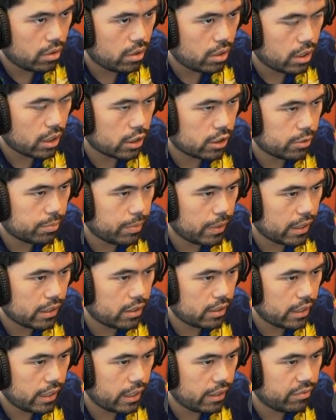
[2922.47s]
I expected
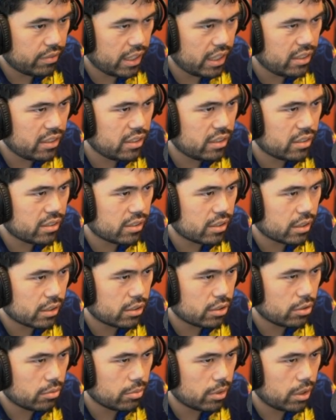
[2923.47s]
that. I have knight c6
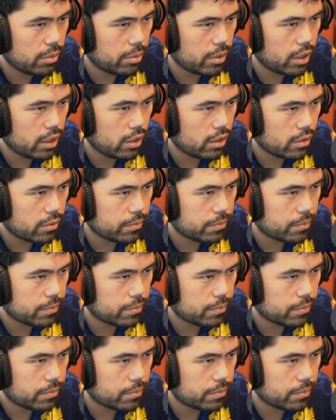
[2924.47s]
here maybe.